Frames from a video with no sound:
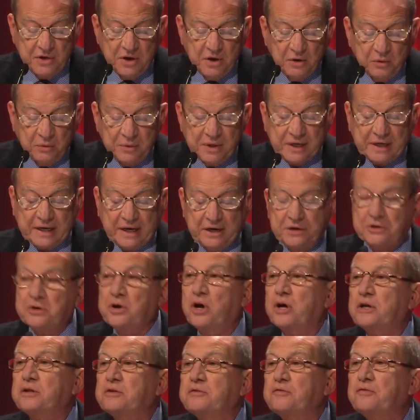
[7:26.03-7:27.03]
We
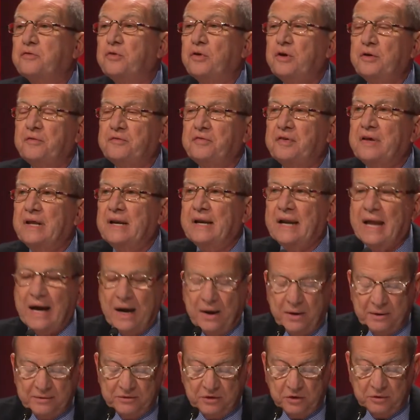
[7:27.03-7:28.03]
cannot fulfill
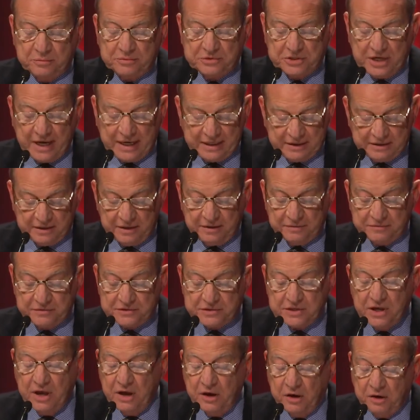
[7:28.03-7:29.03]
our objectives
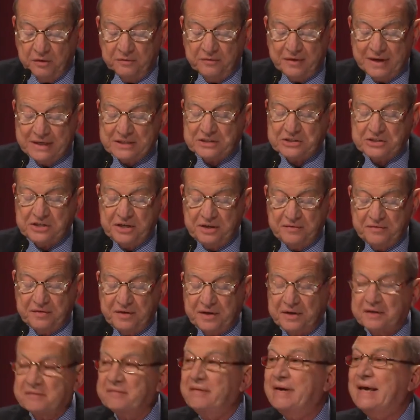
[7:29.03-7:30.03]
of
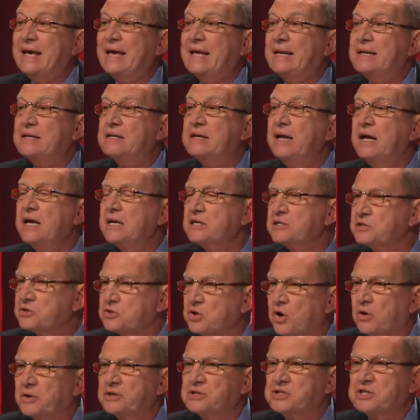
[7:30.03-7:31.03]
achieving real
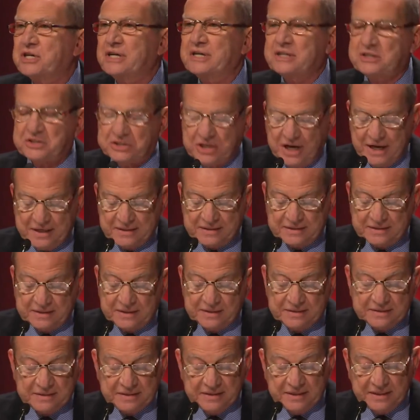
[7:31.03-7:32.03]
social
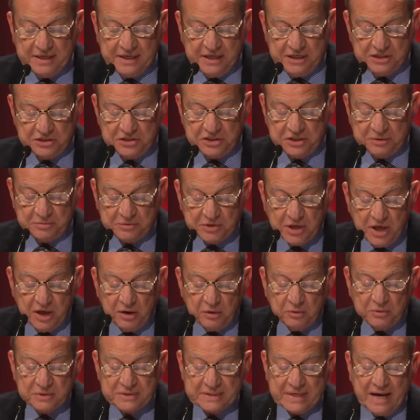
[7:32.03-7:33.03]
justice in Egypt
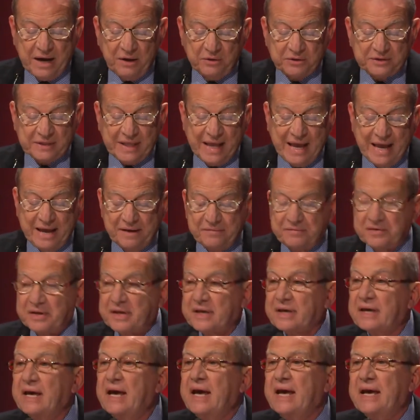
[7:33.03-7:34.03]
without
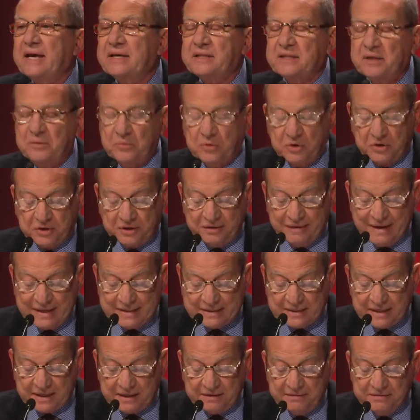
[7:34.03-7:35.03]
having a
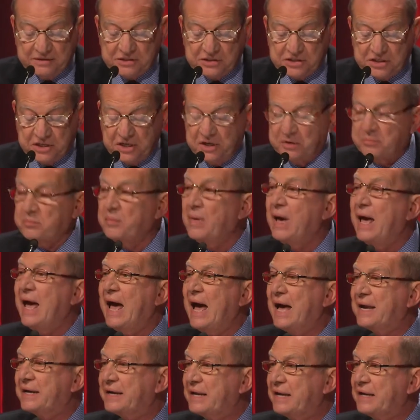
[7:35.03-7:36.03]
democratic regime
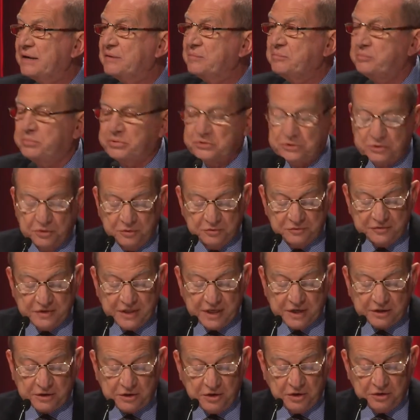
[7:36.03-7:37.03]
and improved
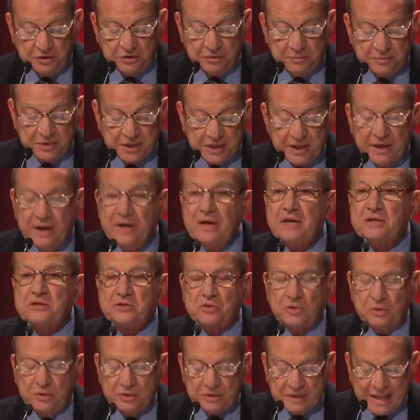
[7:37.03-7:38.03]
economy.
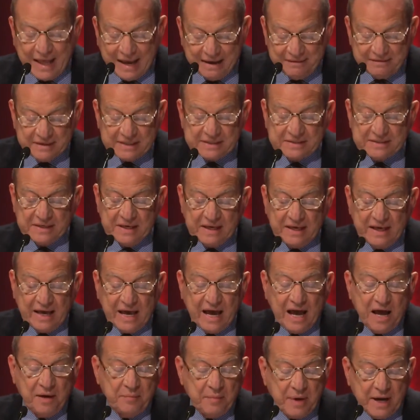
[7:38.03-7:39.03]
Solidarity
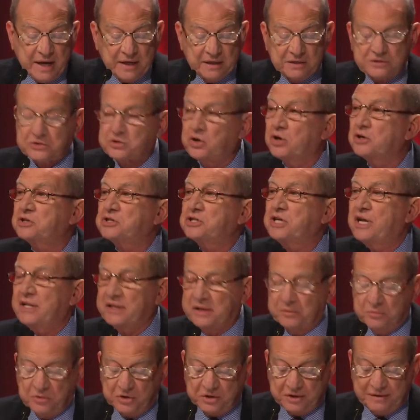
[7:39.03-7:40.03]
among social
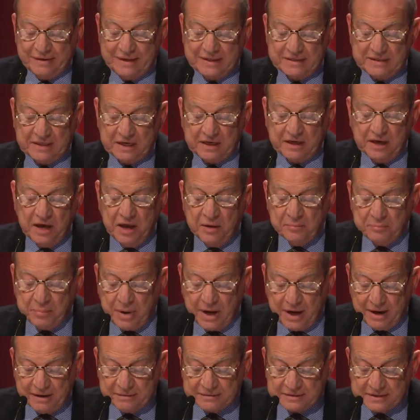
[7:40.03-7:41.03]
democratic
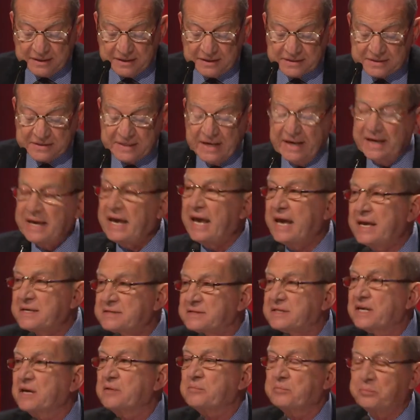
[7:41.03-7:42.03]
parties is
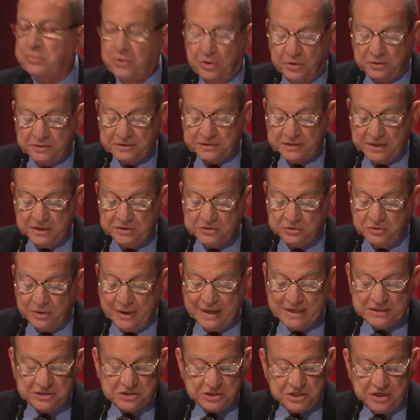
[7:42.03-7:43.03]
important to
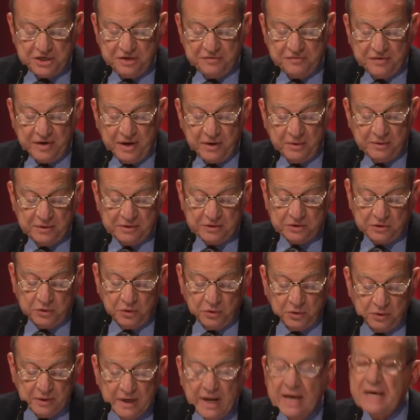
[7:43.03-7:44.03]
achieve our
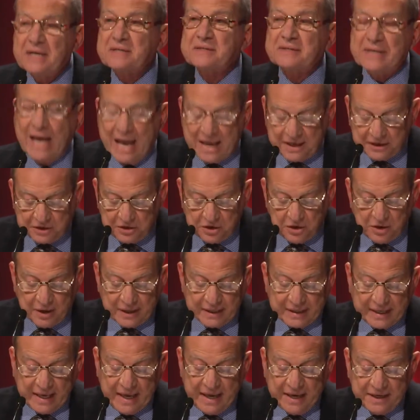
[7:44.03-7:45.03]
goal. Thank you
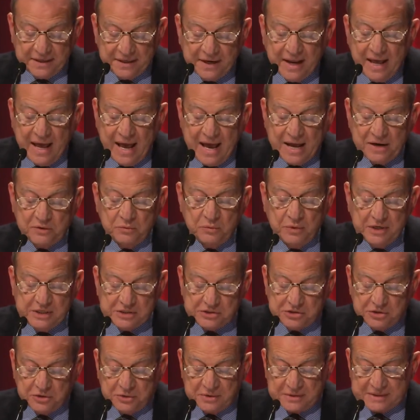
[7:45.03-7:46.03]
again and
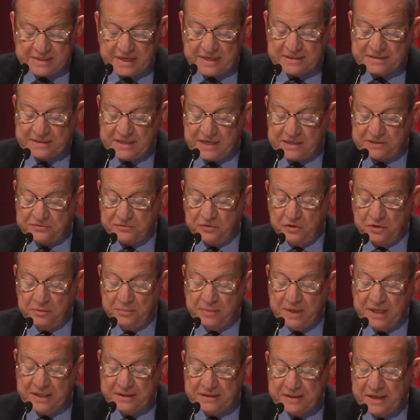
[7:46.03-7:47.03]
wish you a successful
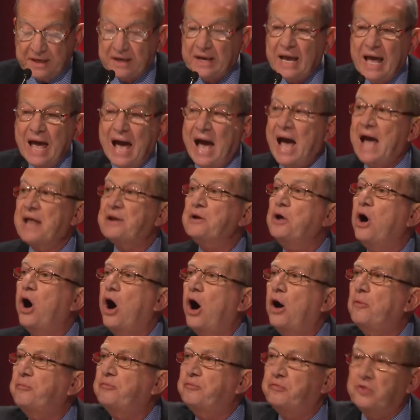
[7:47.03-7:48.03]
meeting, and
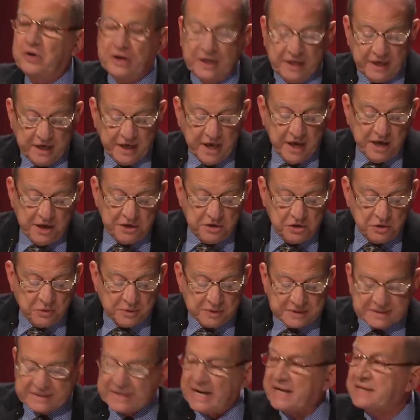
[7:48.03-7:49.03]
hopefully you will
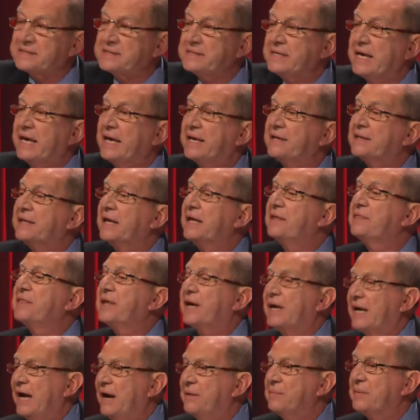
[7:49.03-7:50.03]
succeed in the
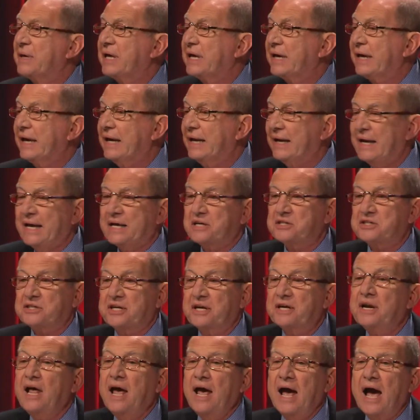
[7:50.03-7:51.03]
coming election
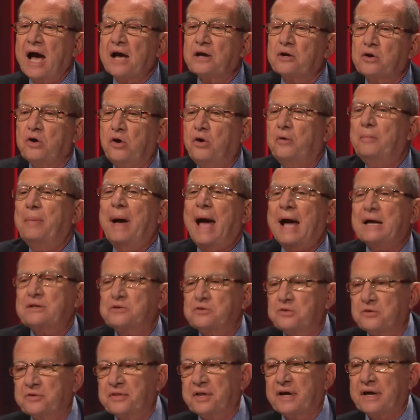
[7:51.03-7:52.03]
and go back
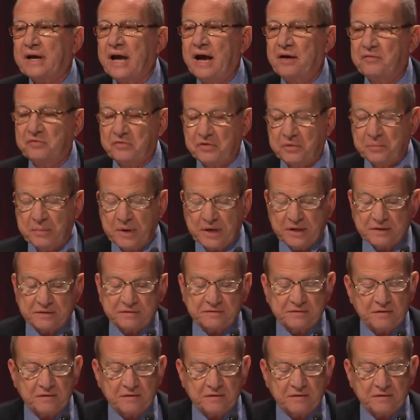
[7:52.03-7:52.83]
to the government.